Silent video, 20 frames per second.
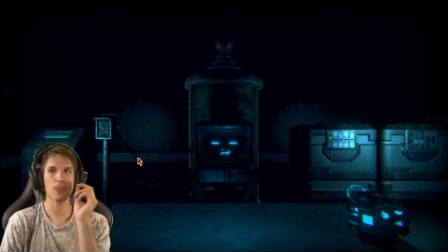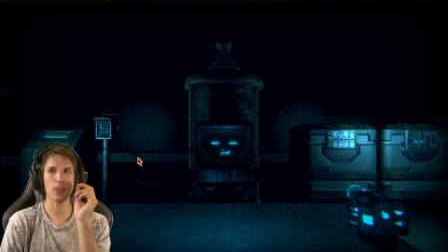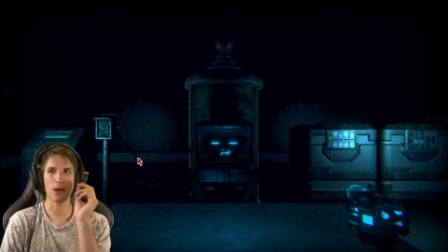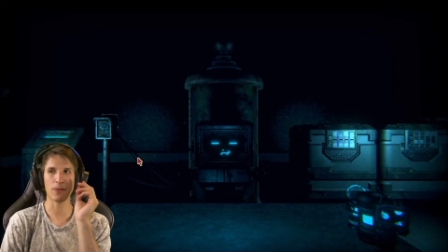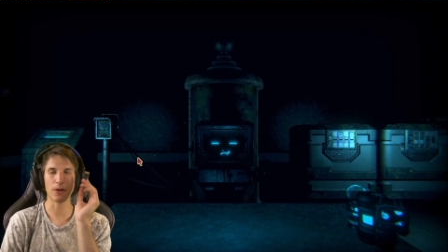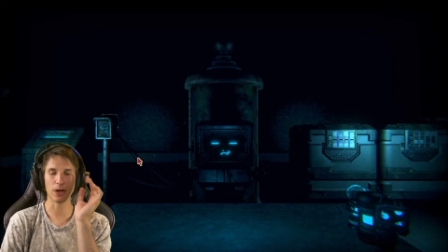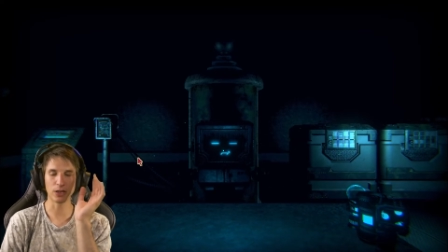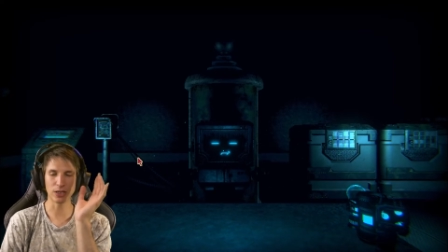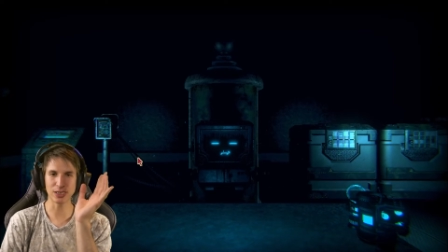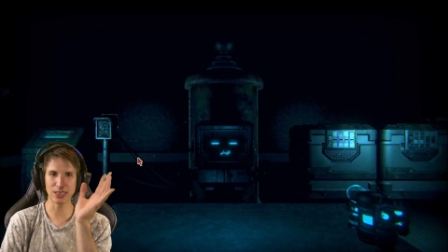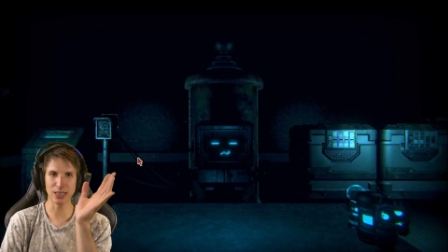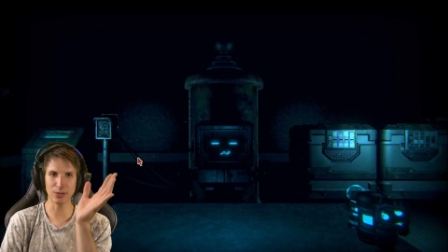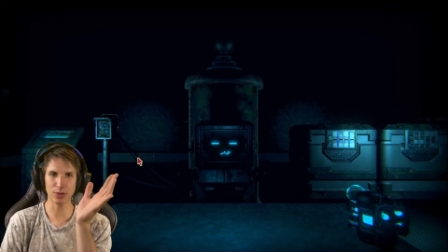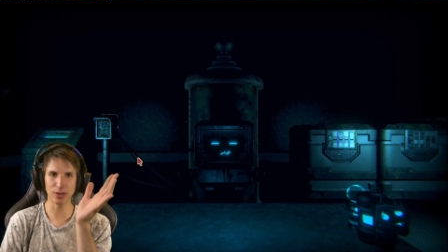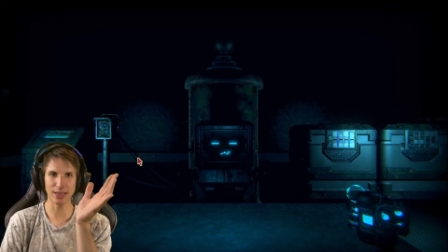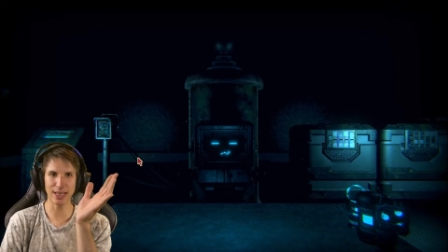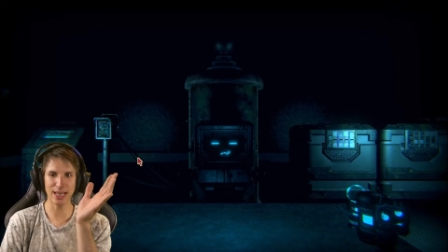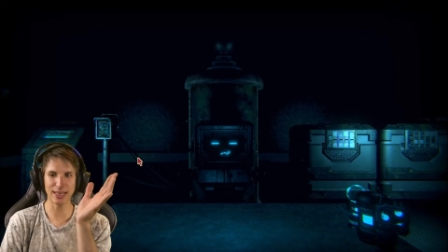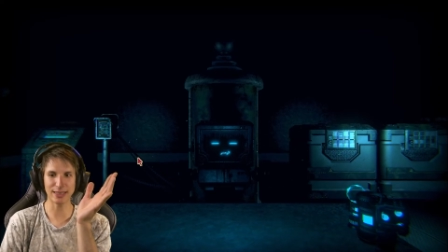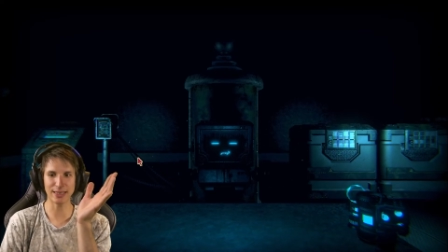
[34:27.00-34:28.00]
we're gonna see
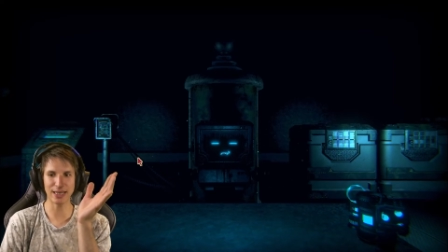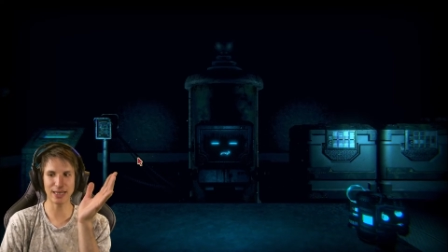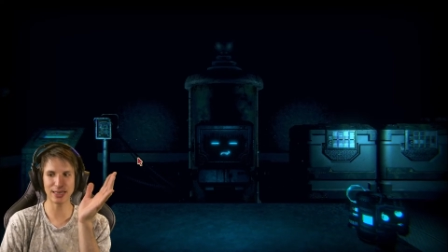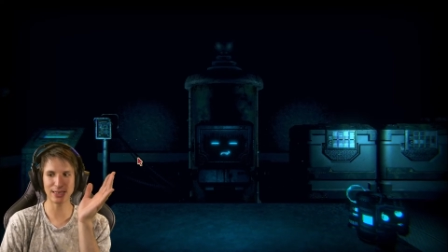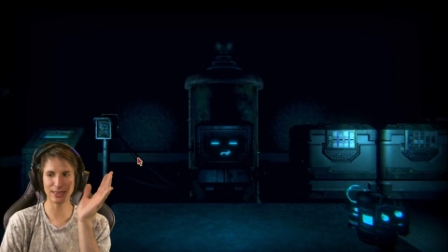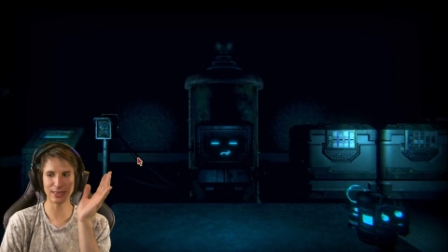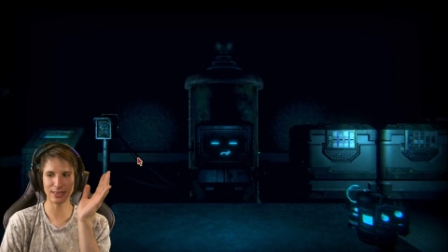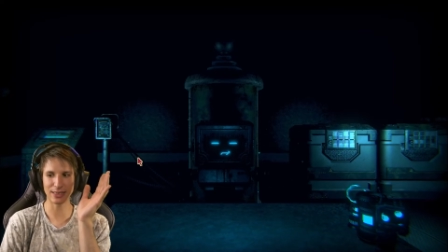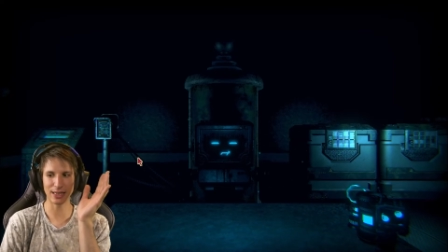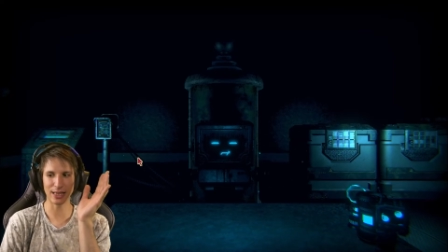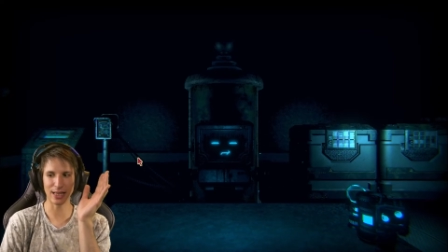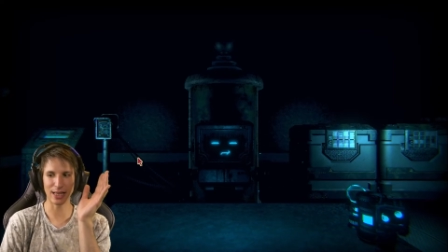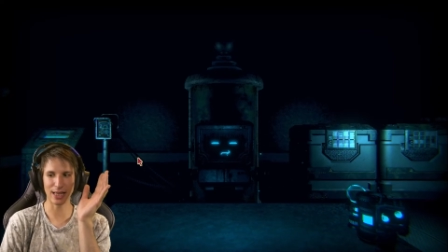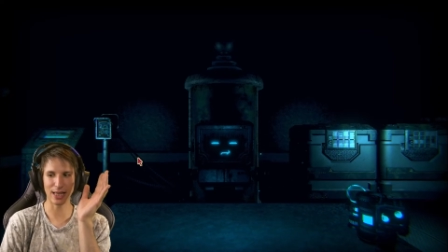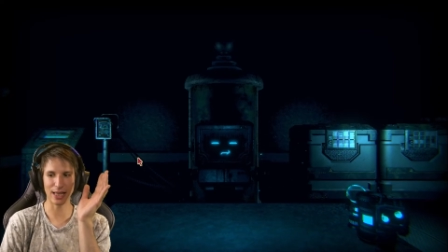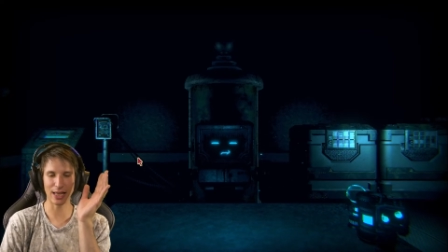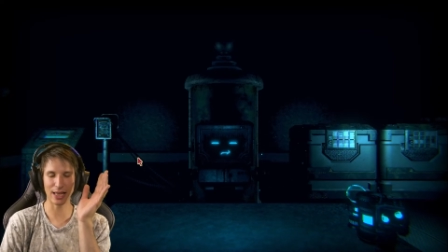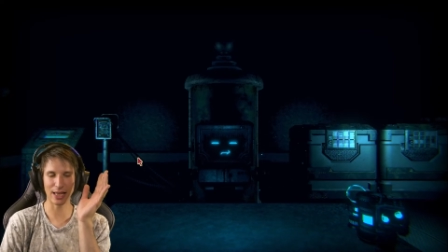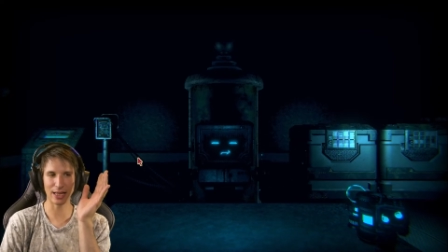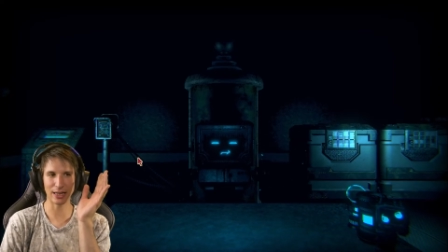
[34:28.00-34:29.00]
what that does,
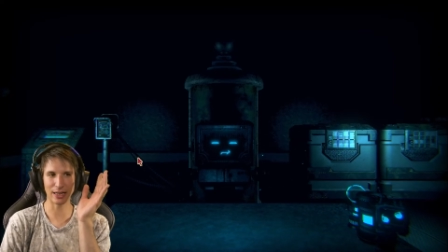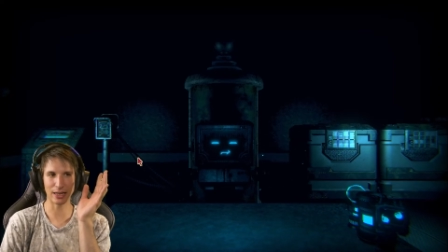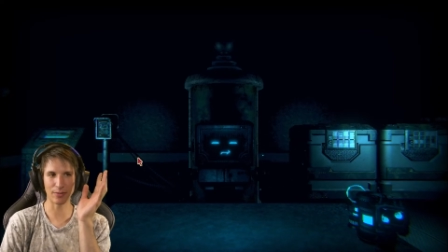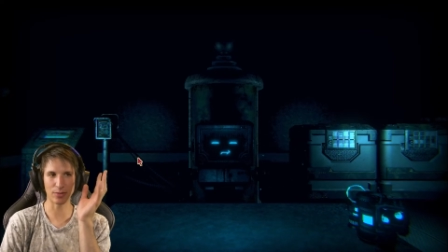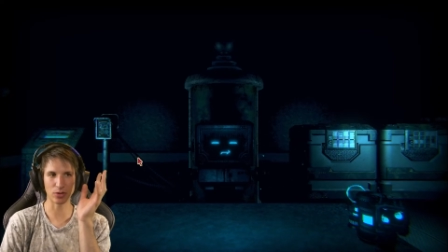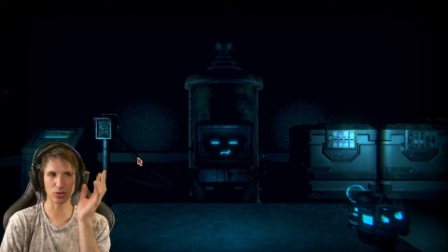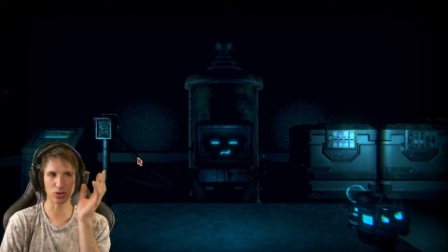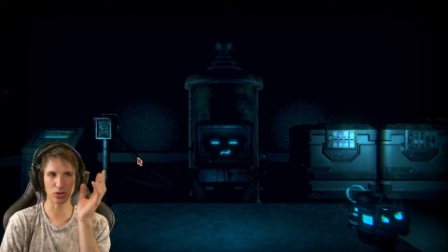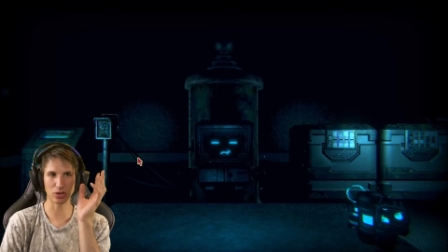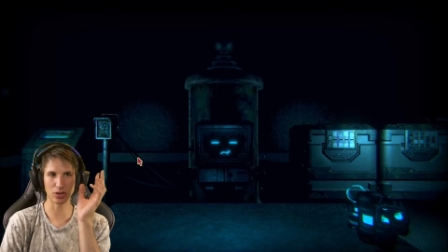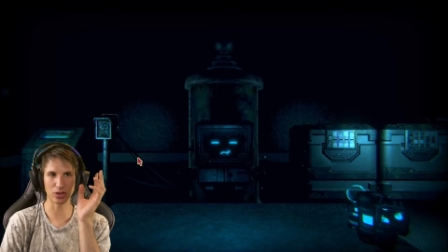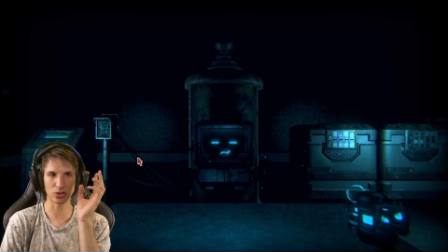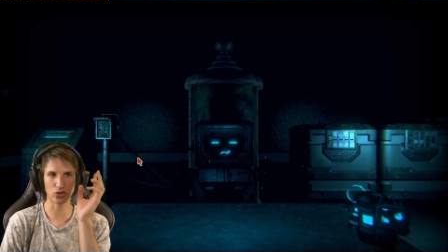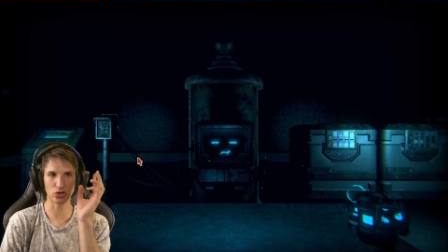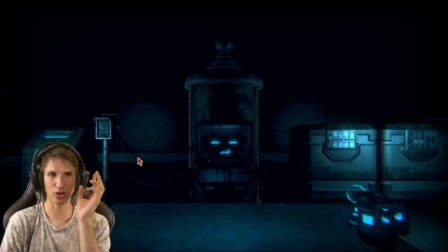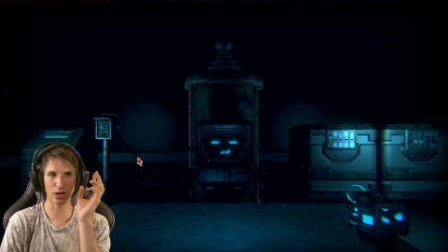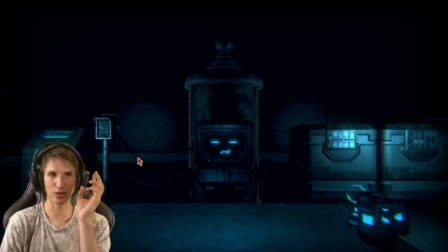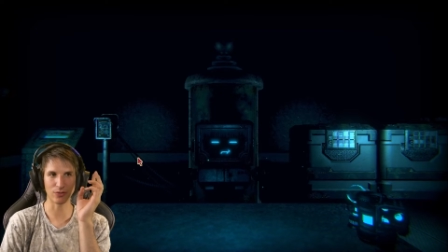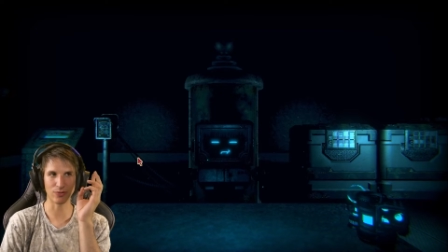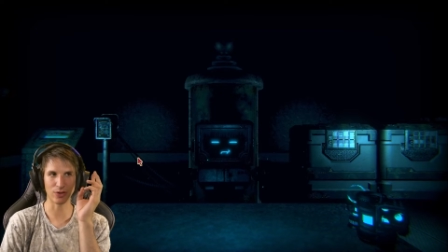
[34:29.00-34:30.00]
and I'm also gonna
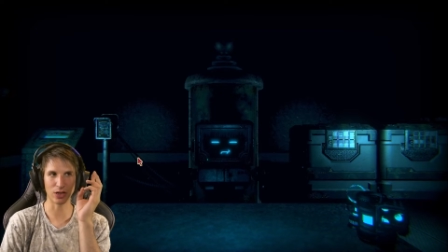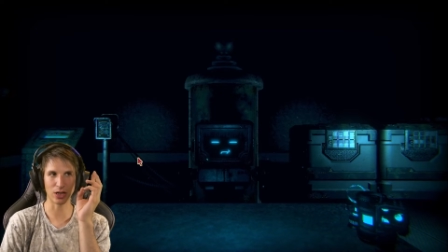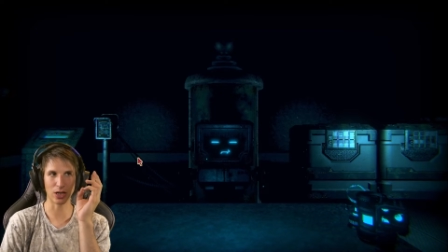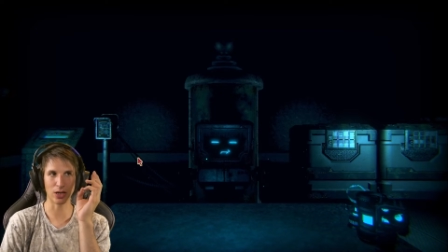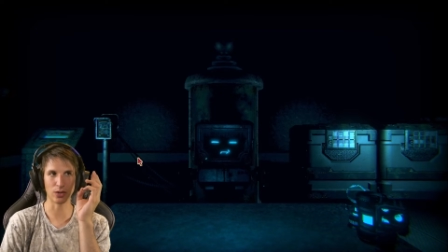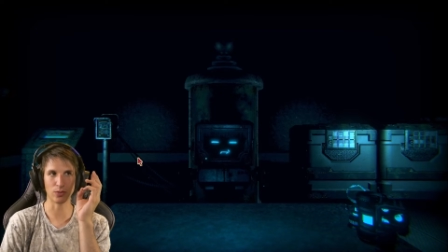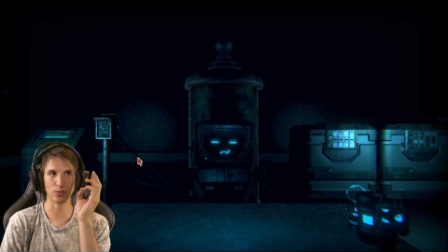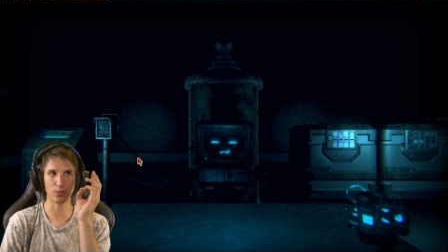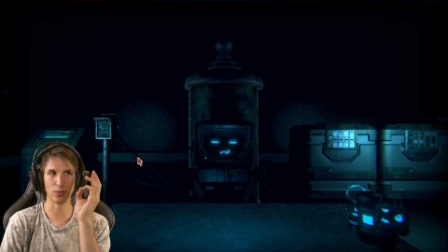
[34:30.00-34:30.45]
try and figure out